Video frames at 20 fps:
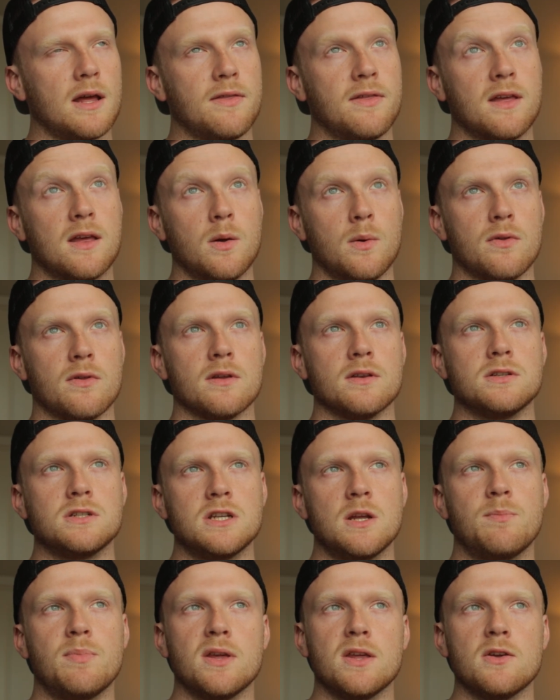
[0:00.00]
I think it was a
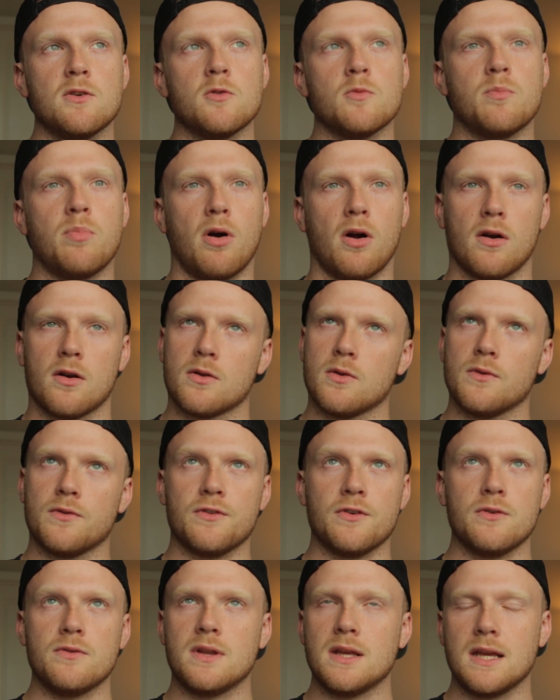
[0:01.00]
GPU particle
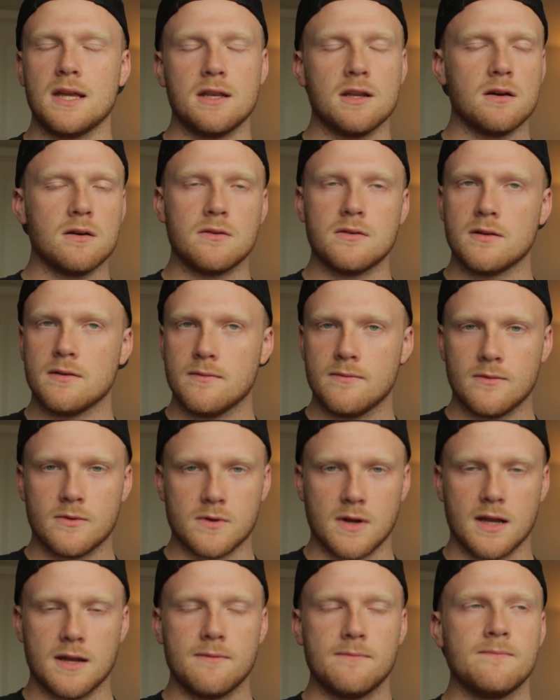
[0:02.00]
2D node,
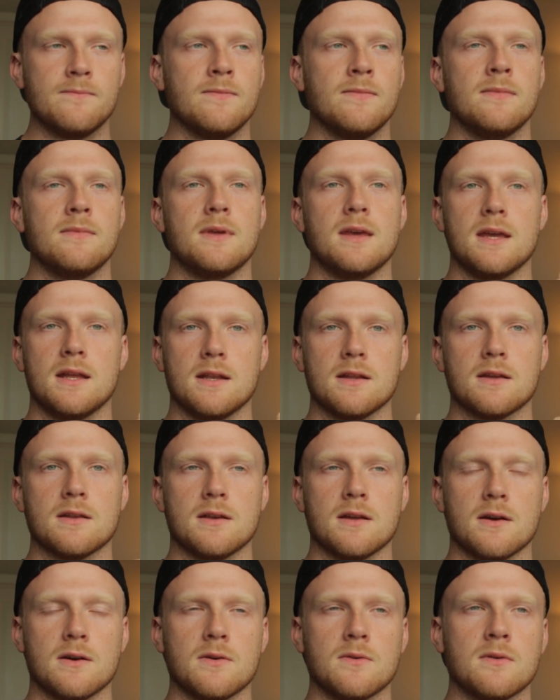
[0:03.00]
right, in
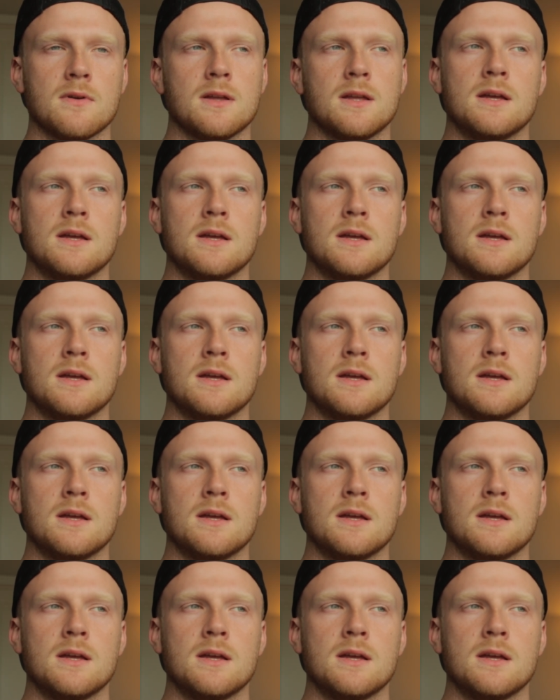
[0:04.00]
Godot.